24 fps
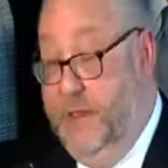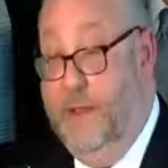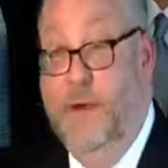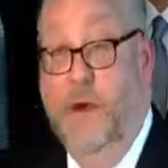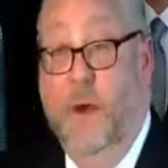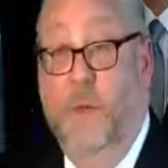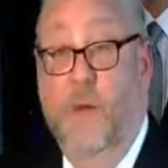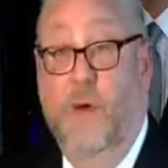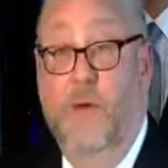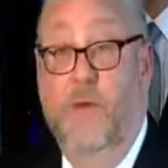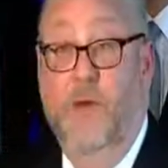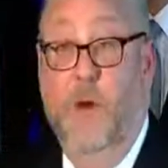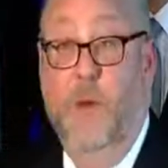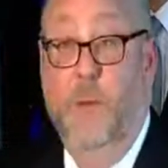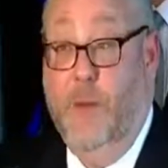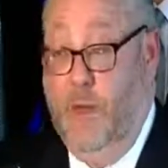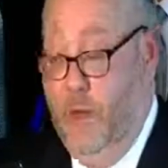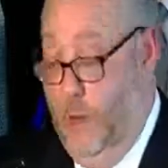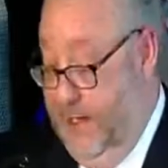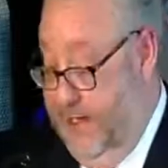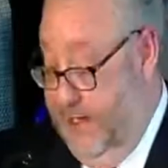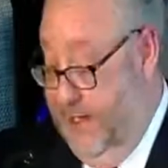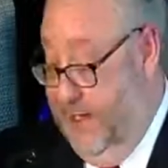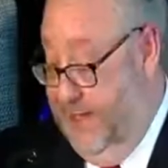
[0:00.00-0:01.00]
the number of
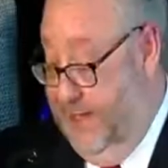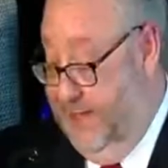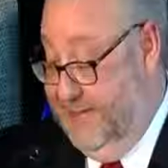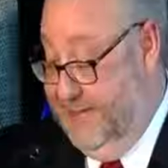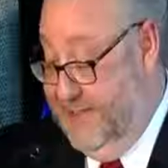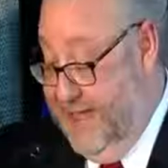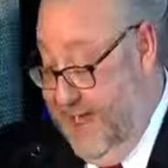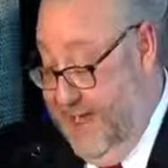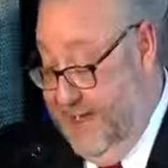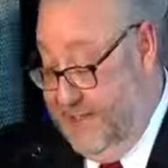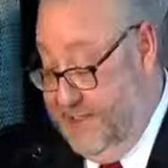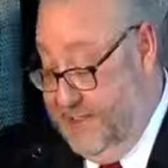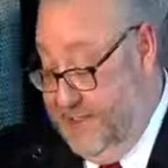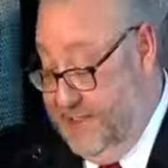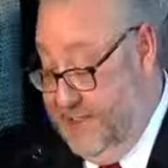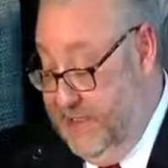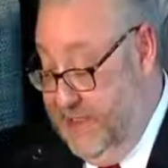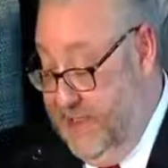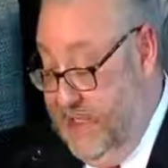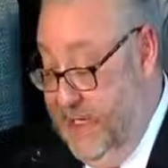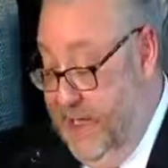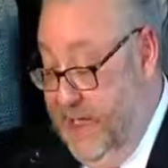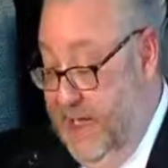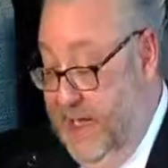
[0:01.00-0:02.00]
opioid
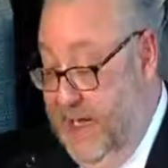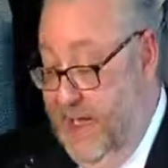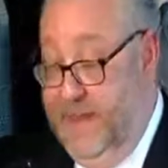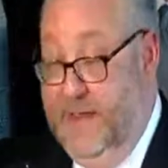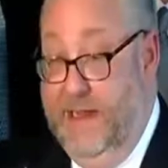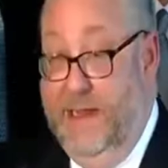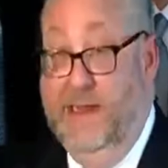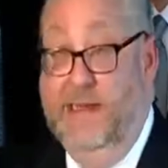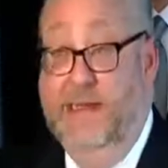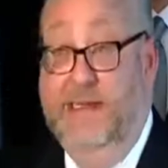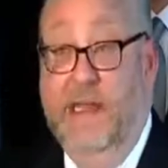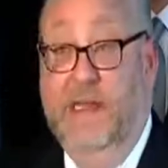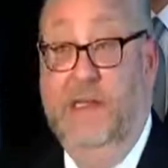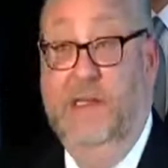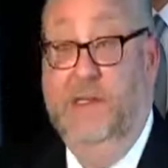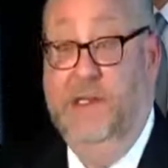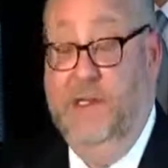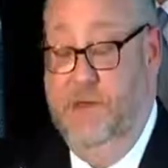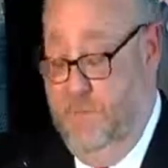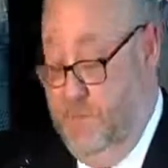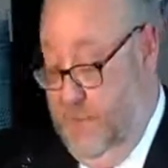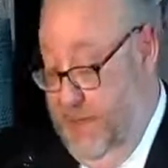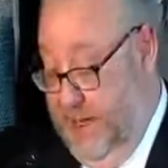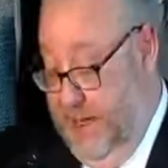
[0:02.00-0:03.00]
deaths, and the
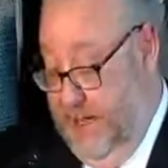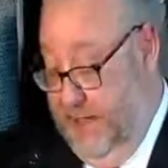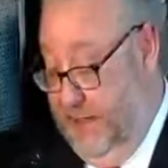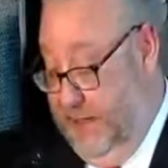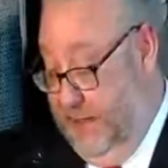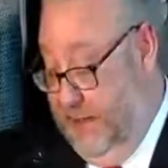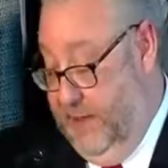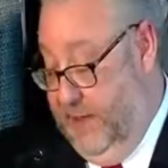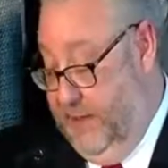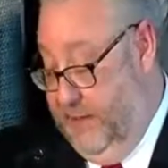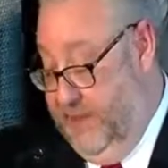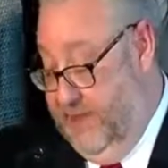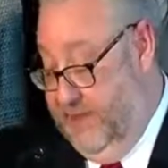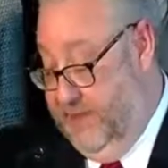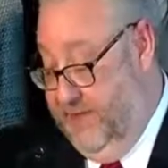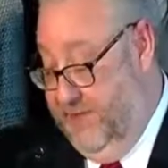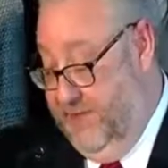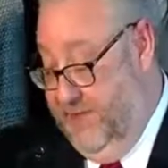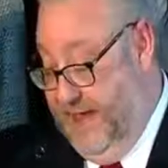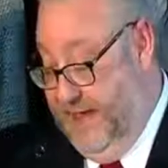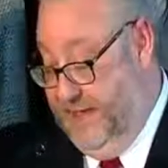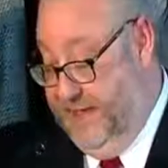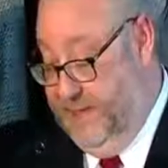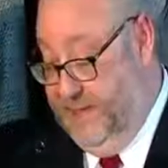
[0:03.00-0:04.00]
addiction rate in these
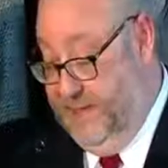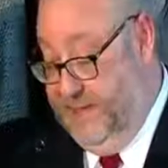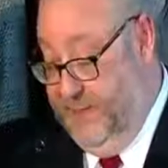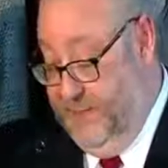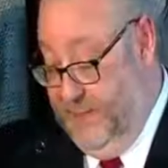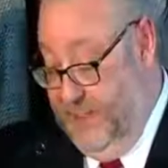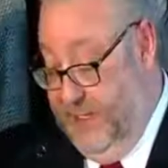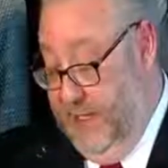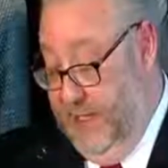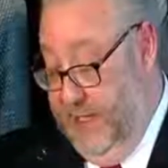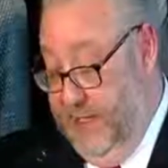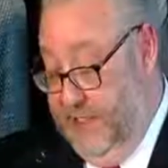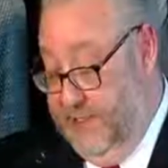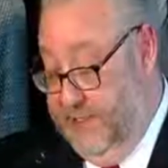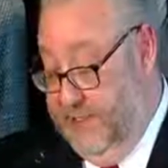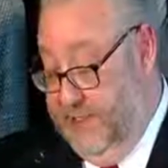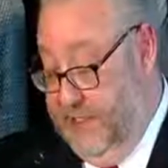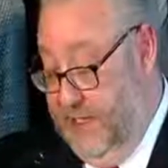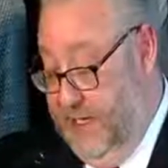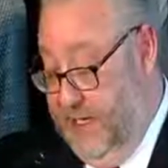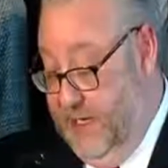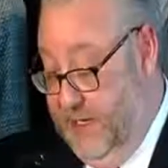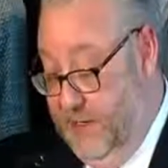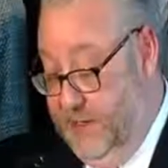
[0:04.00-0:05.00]
affected
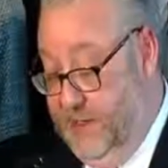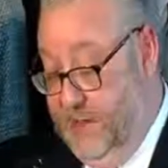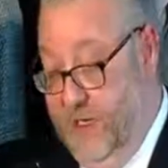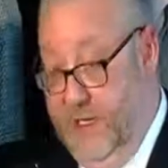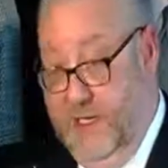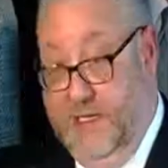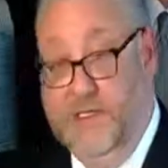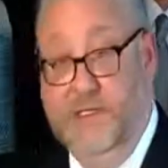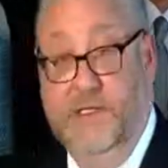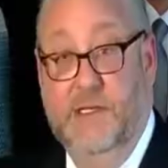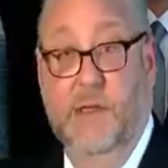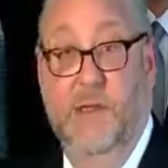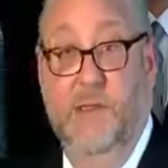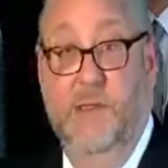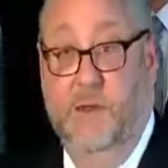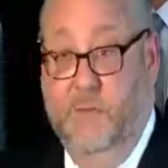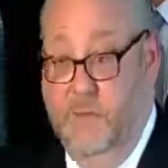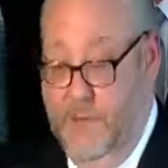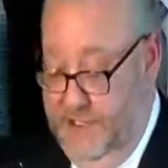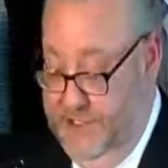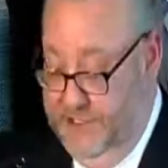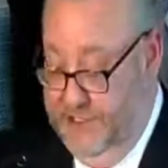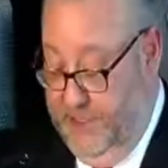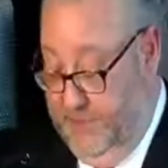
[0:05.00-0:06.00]
communities and across the
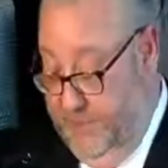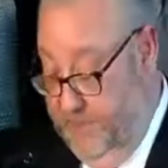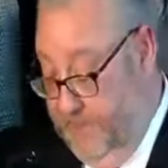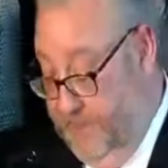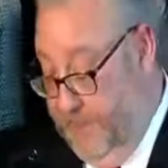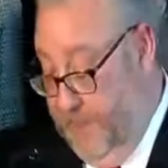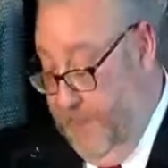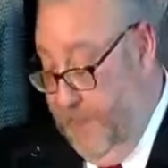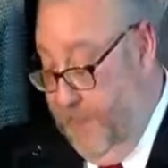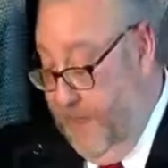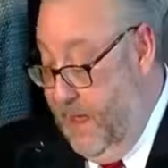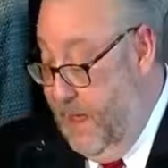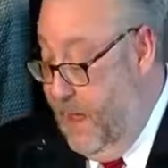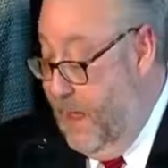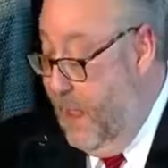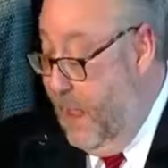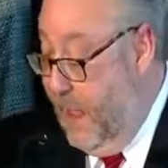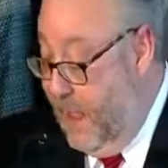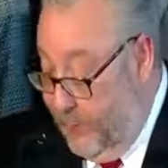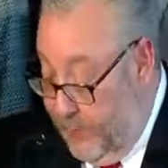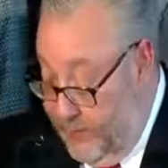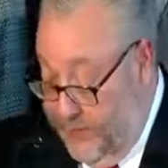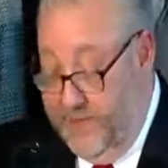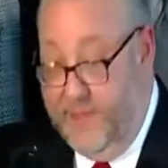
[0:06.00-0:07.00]
region.
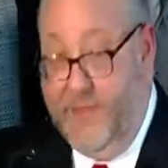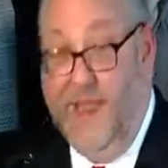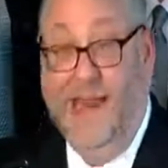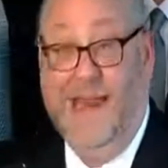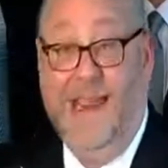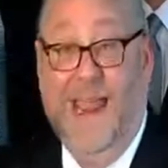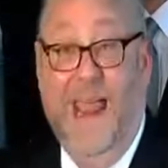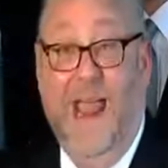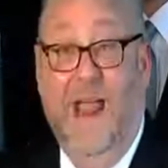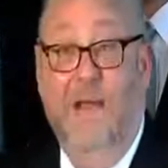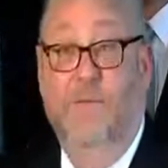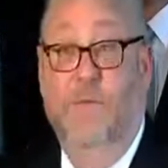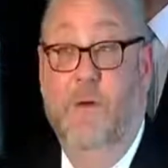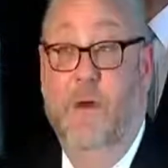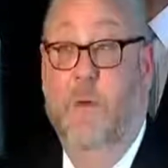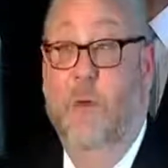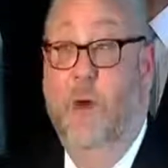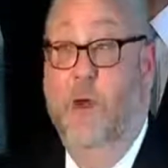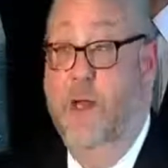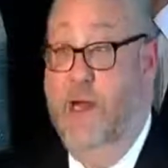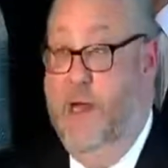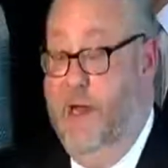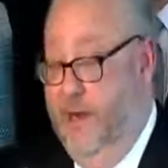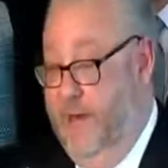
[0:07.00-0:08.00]
I want to thank
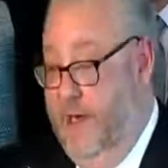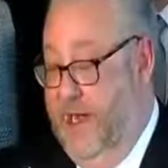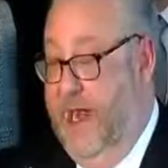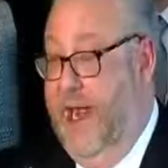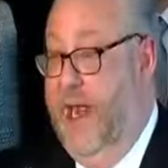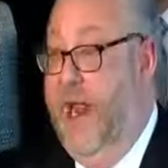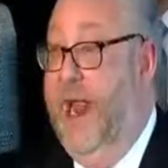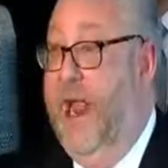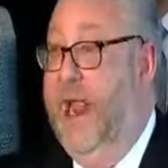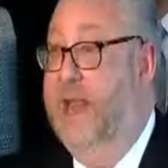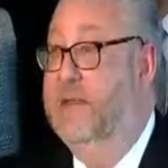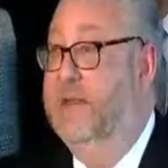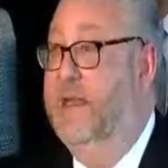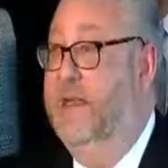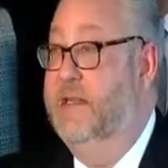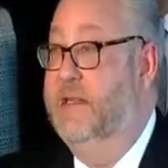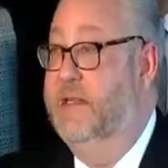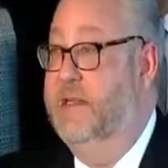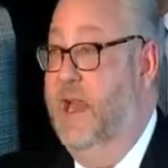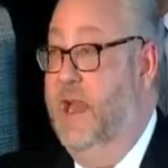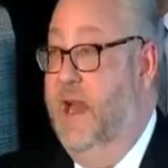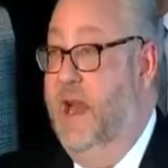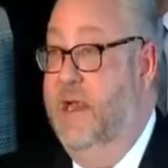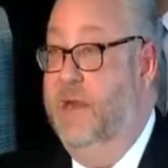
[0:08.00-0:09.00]
everyone here today. As I
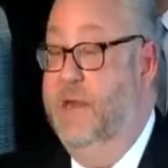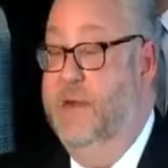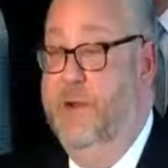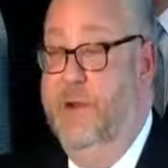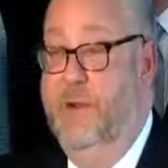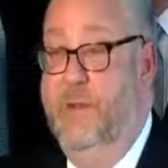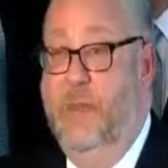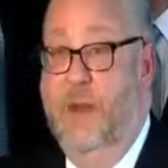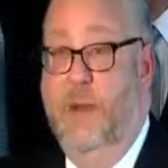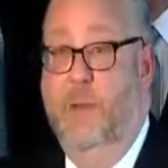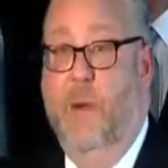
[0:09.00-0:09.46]
said, I couldn't